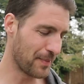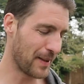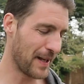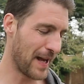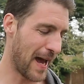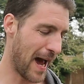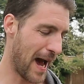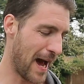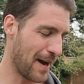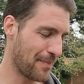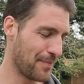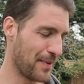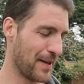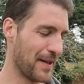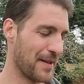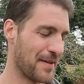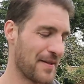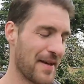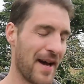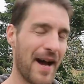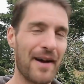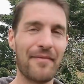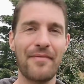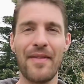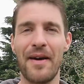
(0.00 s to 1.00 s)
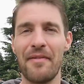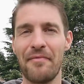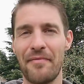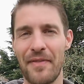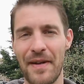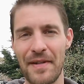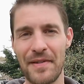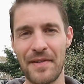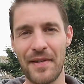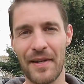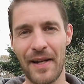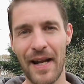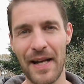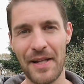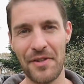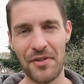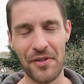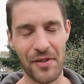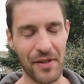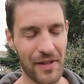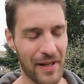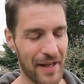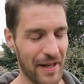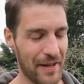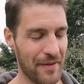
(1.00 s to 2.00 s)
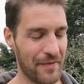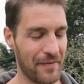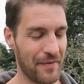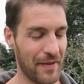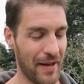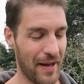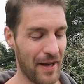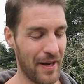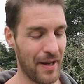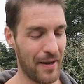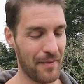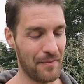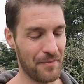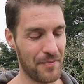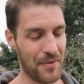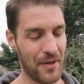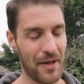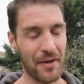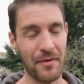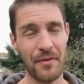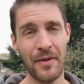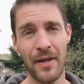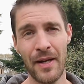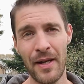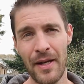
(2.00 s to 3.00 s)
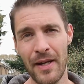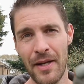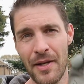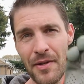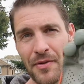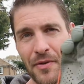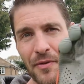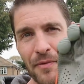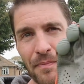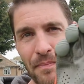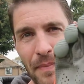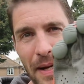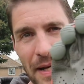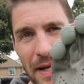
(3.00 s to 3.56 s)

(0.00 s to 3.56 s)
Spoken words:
happy to have that ventilation in so sort of